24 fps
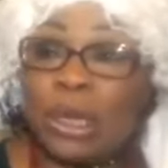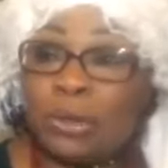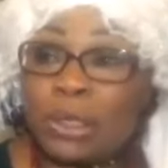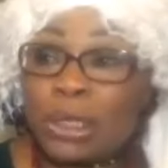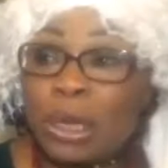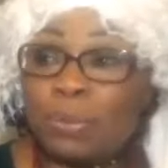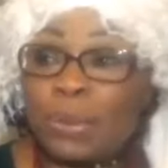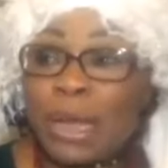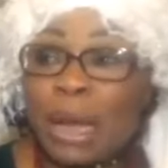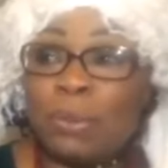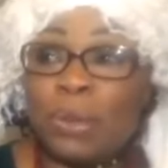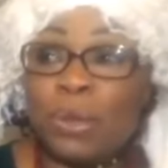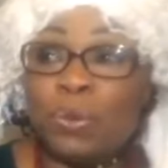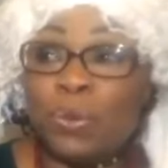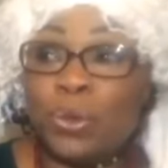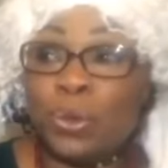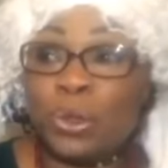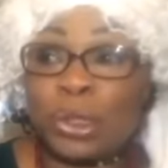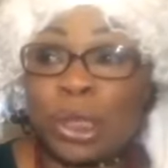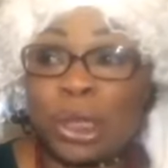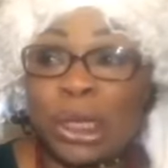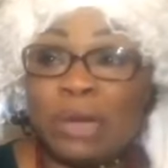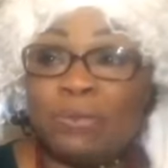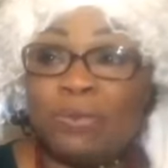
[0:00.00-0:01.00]
sometimes we
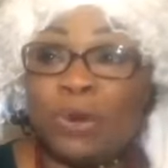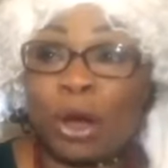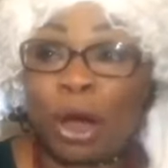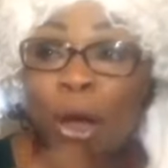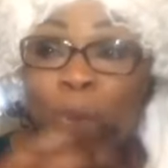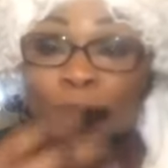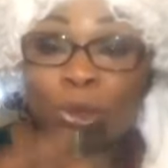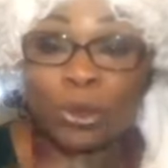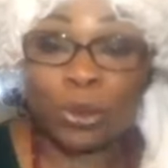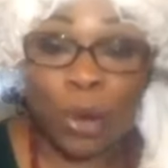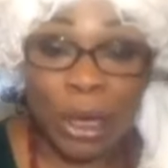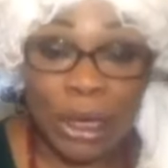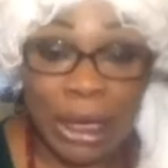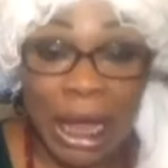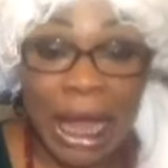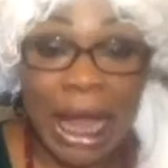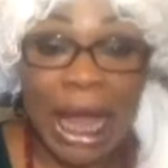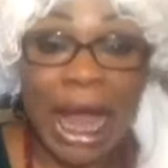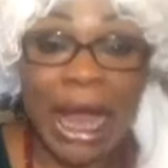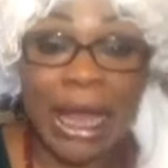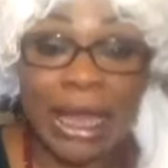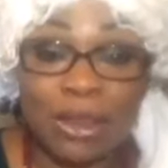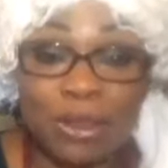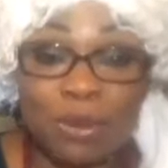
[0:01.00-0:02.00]
would even come to an
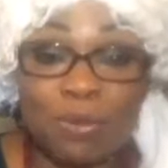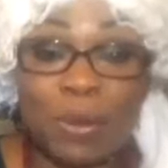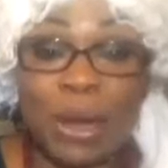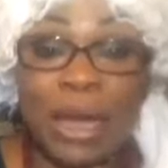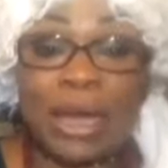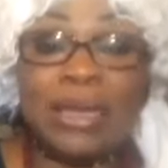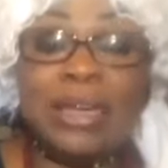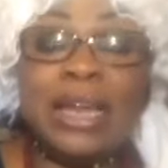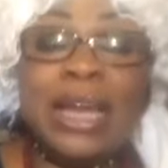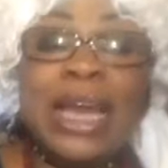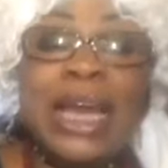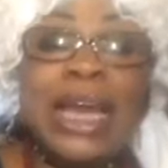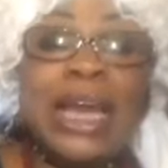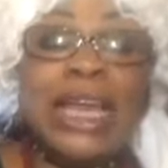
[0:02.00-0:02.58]
argument,